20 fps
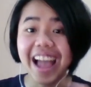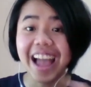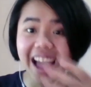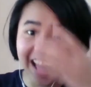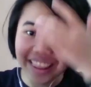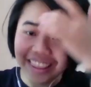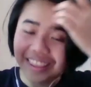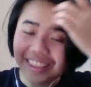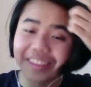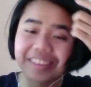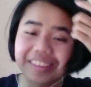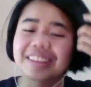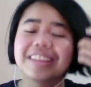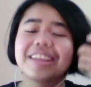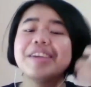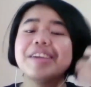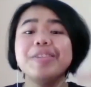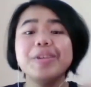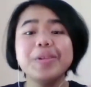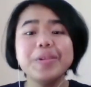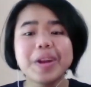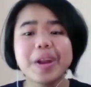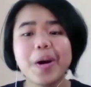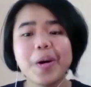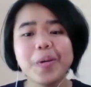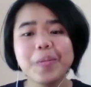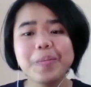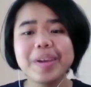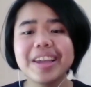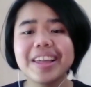I if you
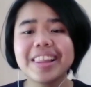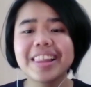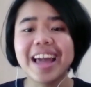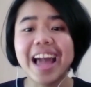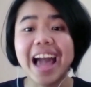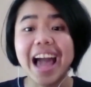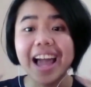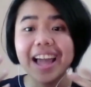know me, like